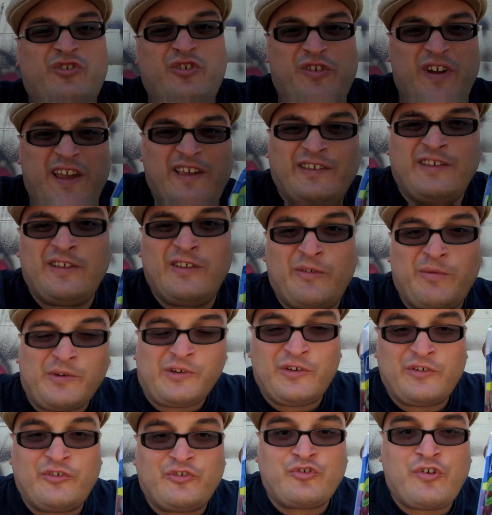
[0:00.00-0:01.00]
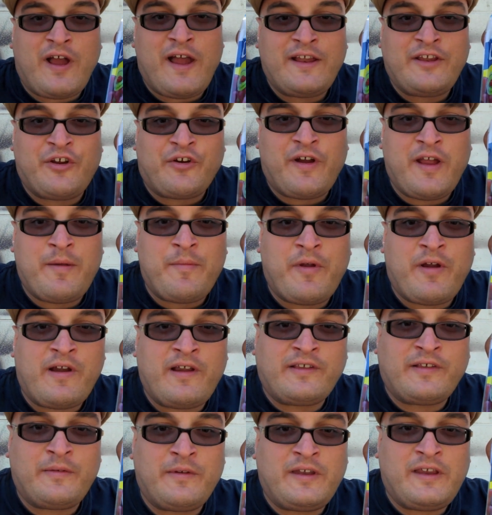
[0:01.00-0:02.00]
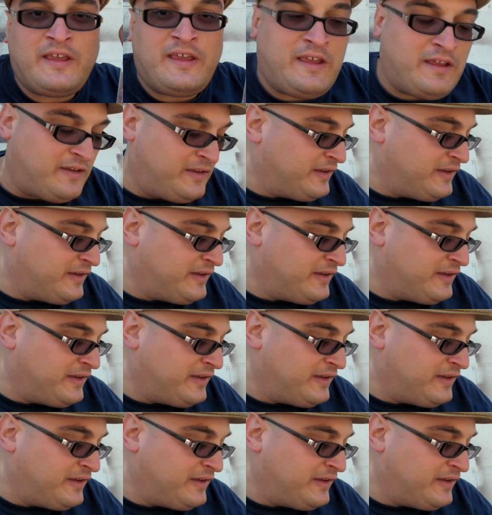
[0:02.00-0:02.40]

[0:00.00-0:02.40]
craisins, which is dried cranberries, I'm going to